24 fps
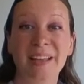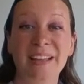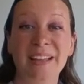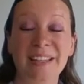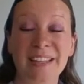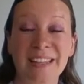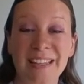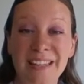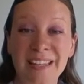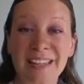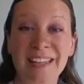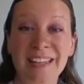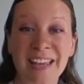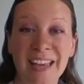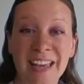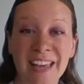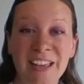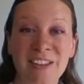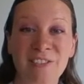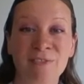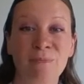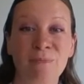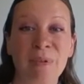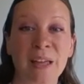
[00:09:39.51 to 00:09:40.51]
He
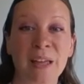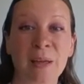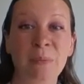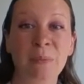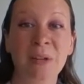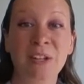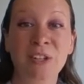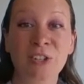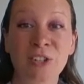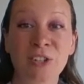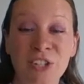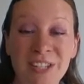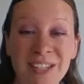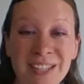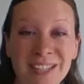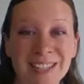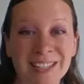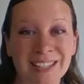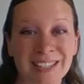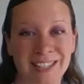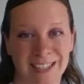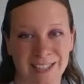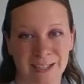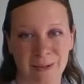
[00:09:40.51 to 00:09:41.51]
gave baby
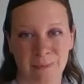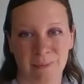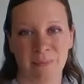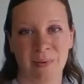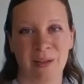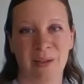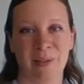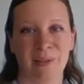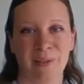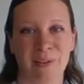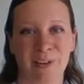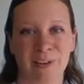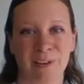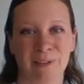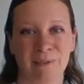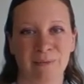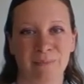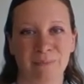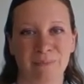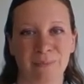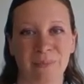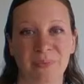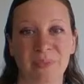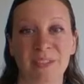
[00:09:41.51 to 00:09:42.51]
Jesus a
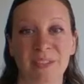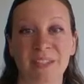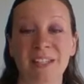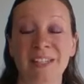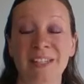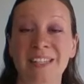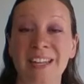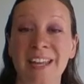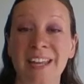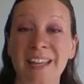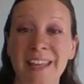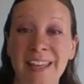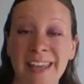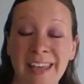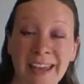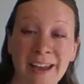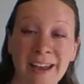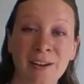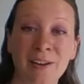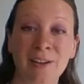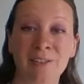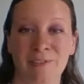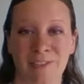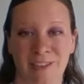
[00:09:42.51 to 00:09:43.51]
mother to take
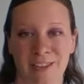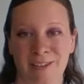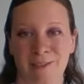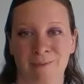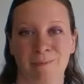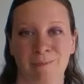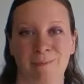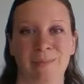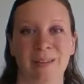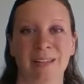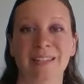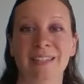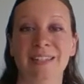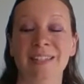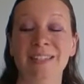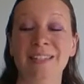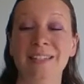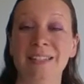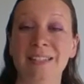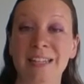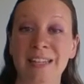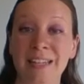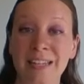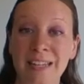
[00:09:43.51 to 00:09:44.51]
care of him, to
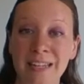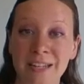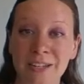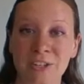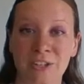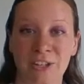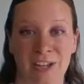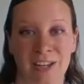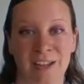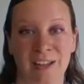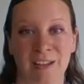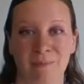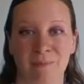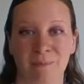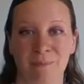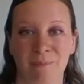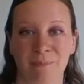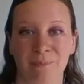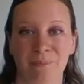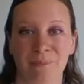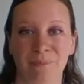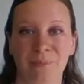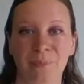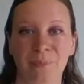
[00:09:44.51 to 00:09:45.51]
teach him.